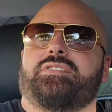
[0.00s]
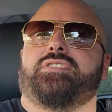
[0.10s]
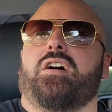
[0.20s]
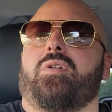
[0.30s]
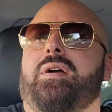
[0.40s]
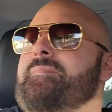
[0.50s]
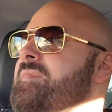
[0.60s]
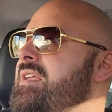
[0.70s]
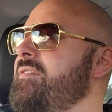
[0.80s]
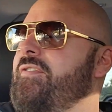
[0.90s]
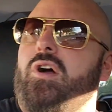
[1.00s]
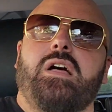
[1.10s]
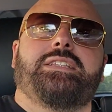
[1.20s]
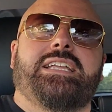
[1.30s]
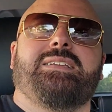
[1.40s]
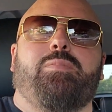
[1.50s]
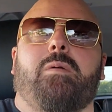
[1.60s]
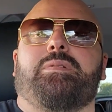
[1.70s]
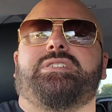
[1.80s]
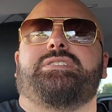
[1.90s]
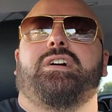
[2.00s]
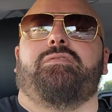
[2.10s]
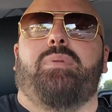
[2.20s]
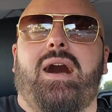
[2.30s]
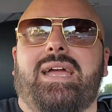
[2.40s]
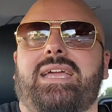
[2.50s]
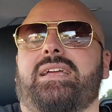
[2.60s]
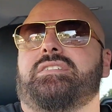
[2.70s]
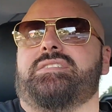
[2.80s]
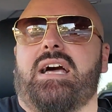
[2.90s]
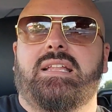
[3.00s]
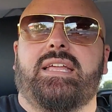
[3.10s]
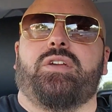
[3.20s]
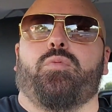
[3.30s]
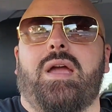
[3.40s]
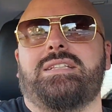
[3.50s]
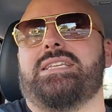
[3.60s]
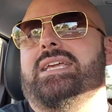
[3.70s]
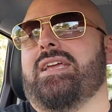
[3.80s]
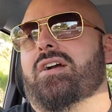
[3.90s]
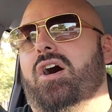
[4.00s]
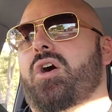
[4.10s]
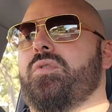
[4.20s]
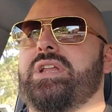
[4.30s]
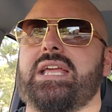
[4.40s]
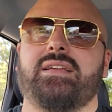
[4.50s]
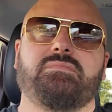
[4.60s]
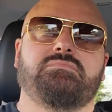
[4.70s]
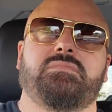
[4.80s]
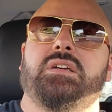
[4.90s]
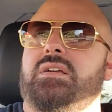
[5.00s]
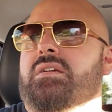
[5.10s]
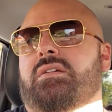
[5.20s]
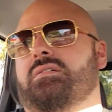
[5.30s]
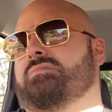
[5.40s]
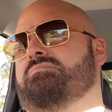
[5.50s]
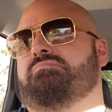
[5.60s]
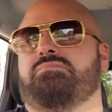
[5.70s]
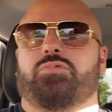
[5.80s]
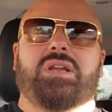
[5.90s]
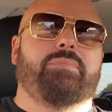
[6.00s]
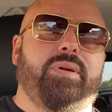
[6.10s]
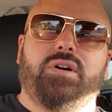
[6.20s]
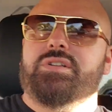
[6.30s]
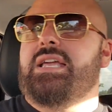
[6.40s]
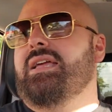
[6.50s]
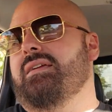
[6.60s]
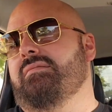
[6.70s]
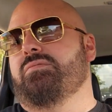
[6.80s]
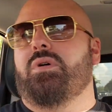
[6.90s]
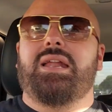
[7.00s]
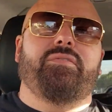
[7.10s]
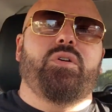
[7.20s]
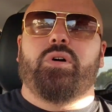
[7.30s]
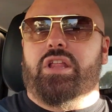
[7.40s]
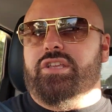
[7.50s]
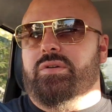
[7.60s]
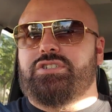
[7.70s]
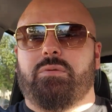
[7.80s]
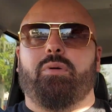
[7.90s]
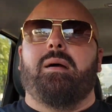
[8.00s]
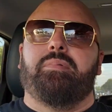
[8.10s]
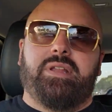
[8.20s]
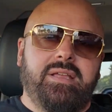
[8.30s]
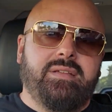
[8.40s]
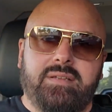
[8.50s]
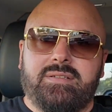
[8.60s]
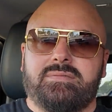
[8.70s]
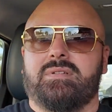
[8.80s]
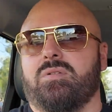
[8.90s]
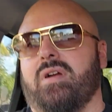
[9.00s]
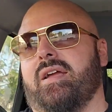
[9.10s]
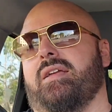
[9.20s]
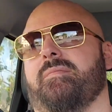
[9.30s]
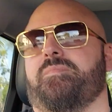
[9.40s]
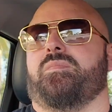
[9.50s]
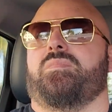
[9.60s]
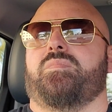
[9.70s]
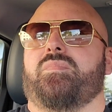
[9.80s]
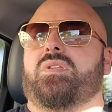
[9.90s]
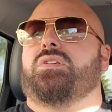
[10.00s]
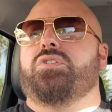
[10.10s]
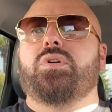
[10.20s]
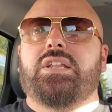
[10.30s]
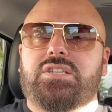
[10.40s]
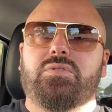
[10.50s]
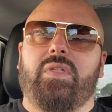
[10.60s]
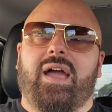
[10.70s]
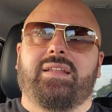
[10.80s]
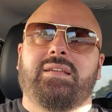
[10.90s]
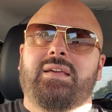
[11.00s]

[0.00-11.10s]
So for all intended purposes of buying, selling, renting, owning, rebuilding, whatever you want to do, it's your property, okay? You can do that.